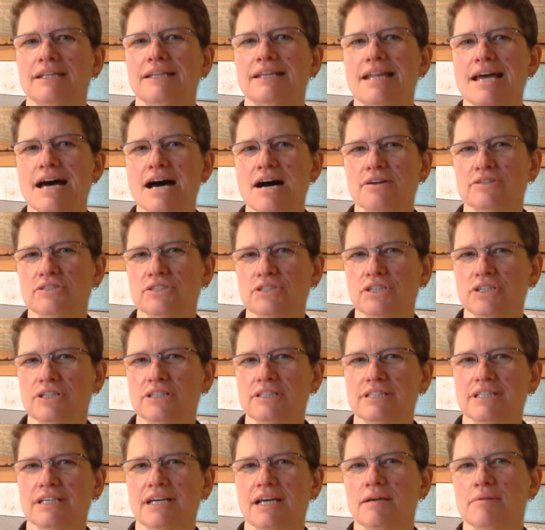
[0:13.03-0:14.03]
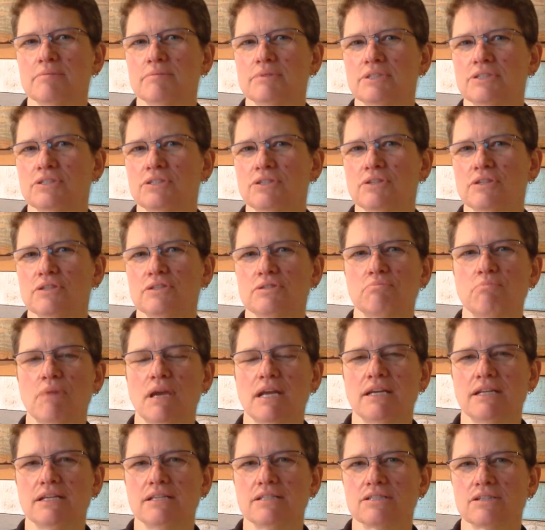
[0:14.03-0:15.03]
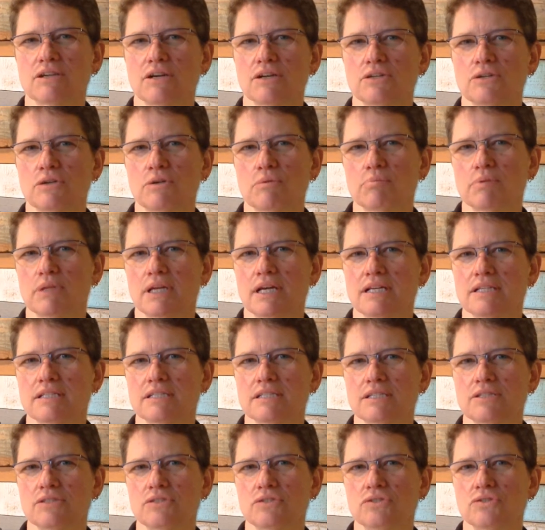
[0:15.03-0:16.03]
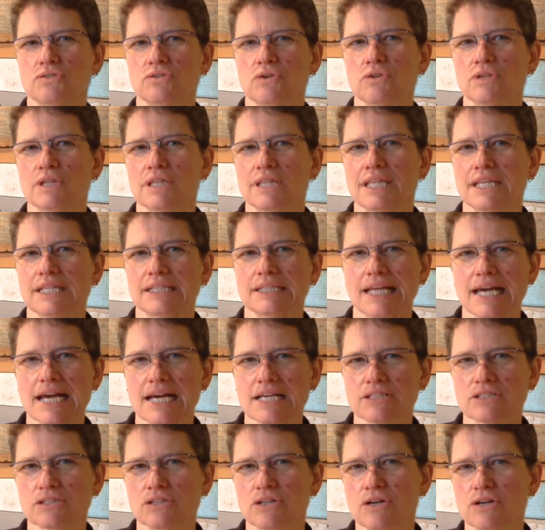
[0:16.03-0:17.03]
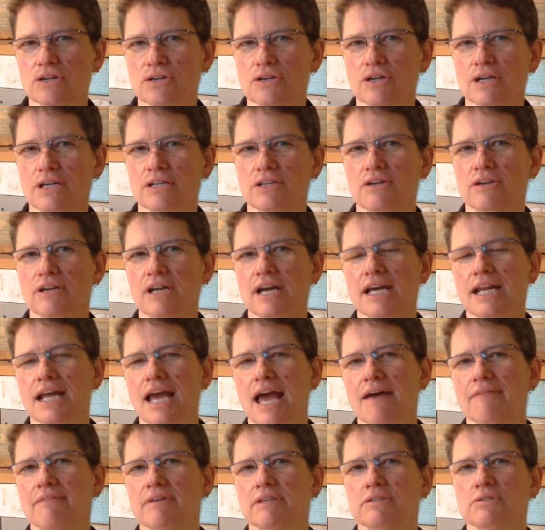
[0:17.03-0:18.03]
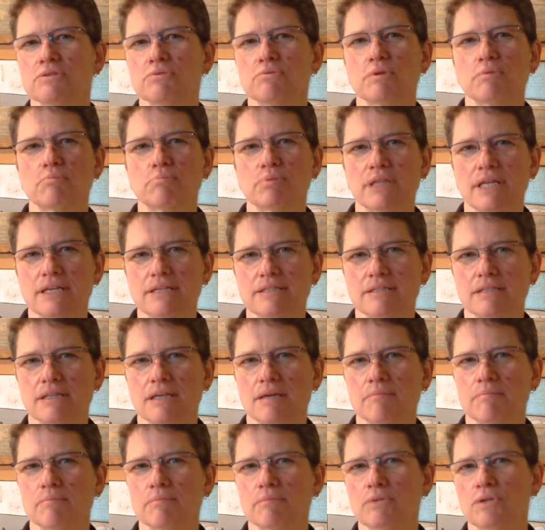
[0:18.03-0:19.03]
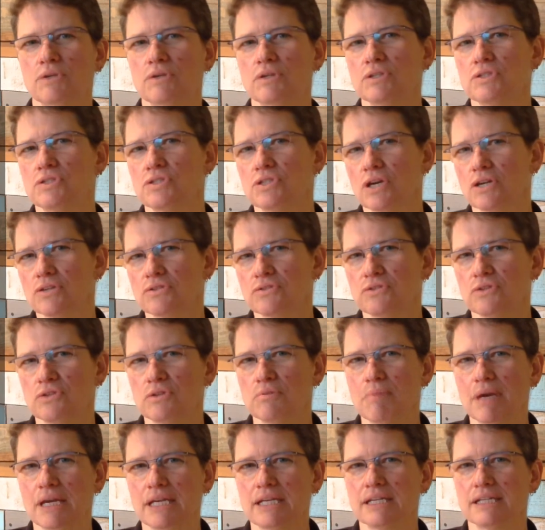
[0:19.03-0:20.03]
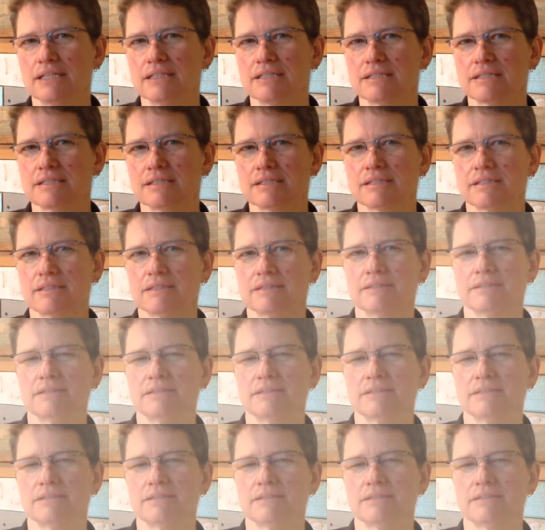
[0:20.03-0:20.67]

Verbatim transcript: Now's a good time to do this maintenance on your appliances so that they last longer and you're not having to replace them. You can just do the maintenance.